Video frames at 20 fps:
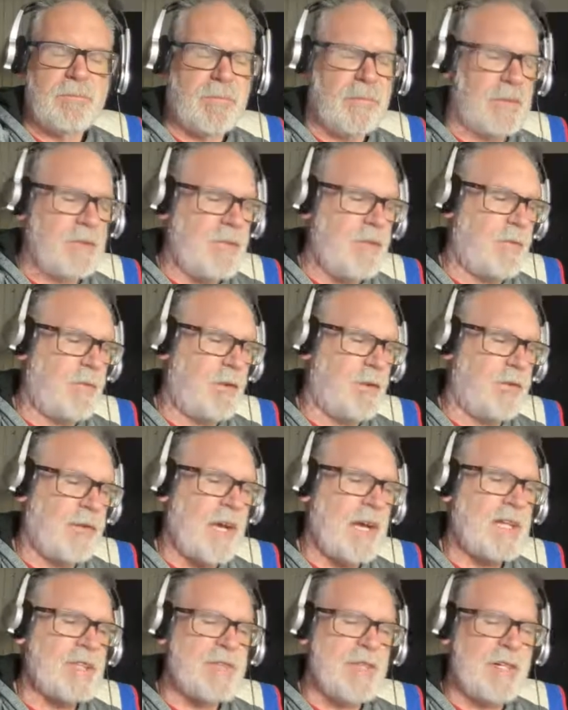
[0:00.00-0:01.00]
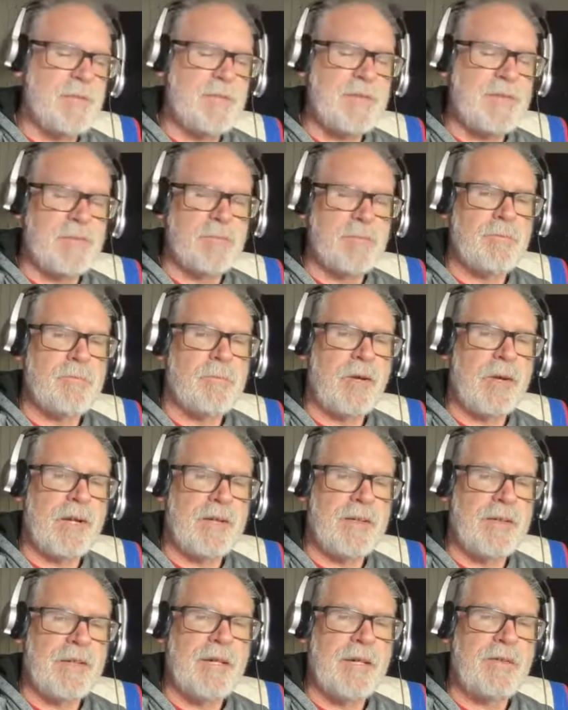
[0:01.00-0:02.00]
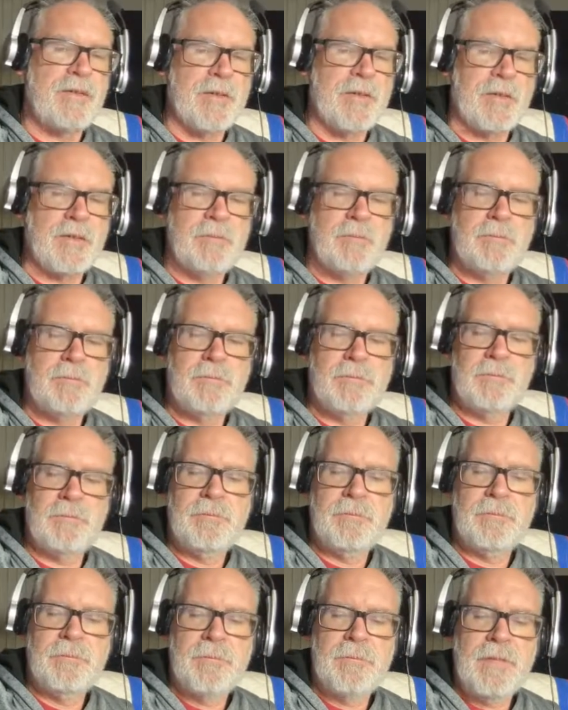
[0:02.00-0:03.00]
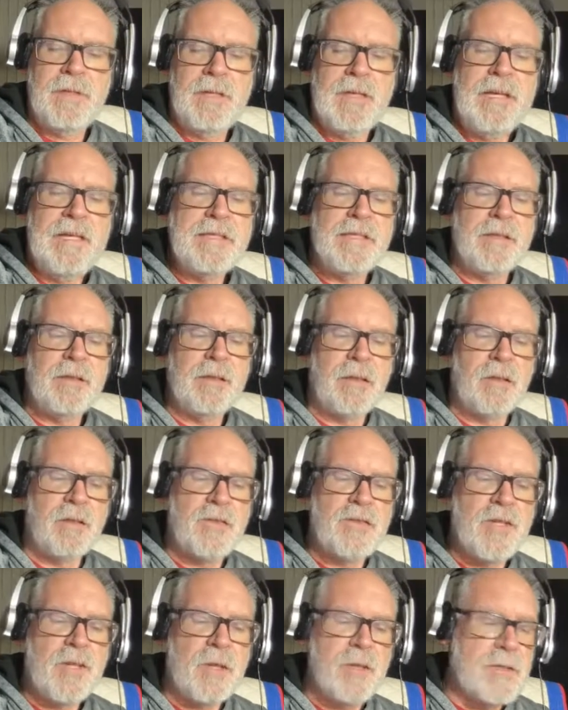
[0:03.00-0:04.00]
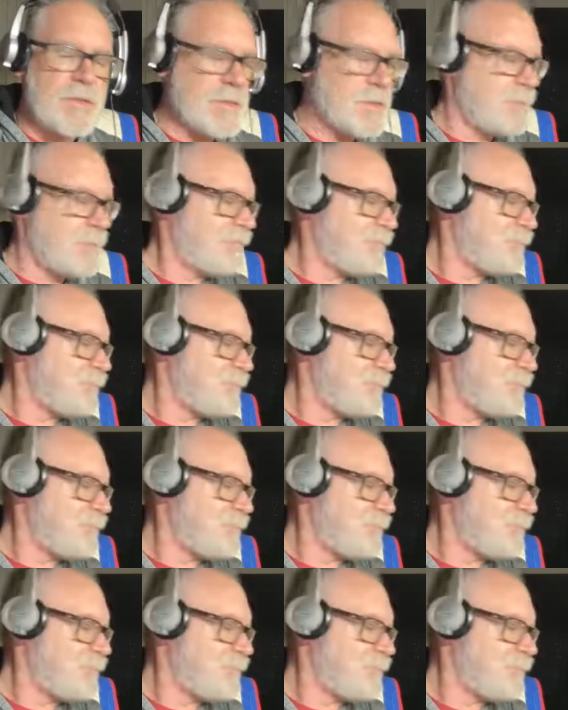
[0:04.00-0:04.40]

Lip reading: difficult concepts and break it down to easy little chunks.